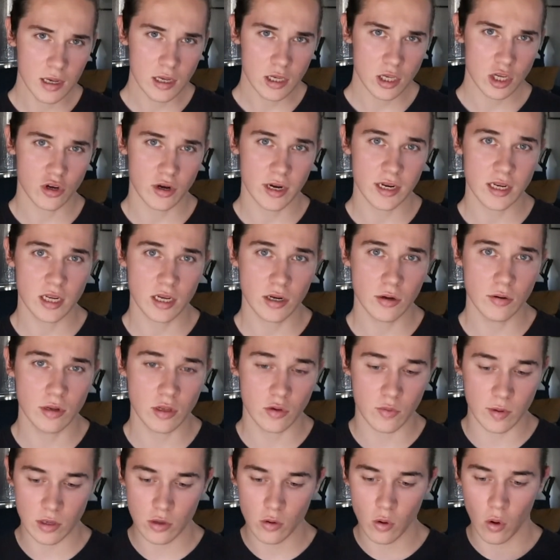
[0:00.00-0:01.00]
Straight tone
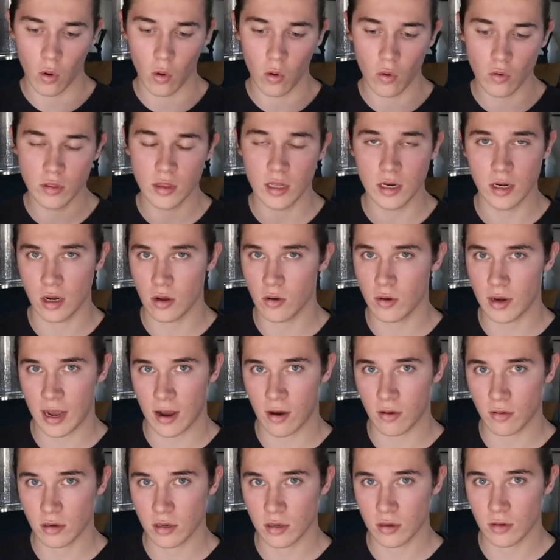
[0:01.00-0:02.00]
is when you hold the note
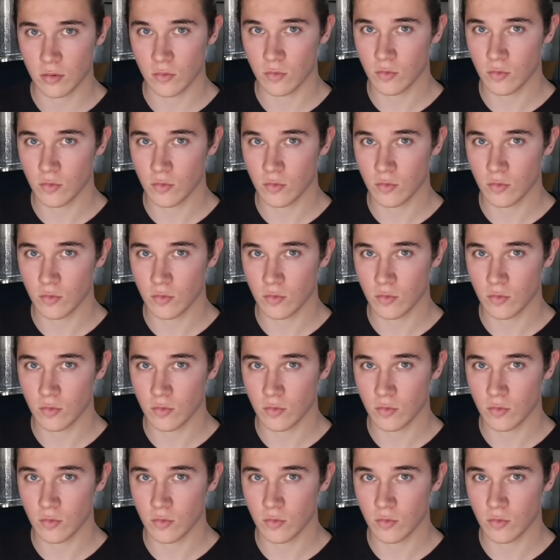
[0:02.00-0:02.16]
out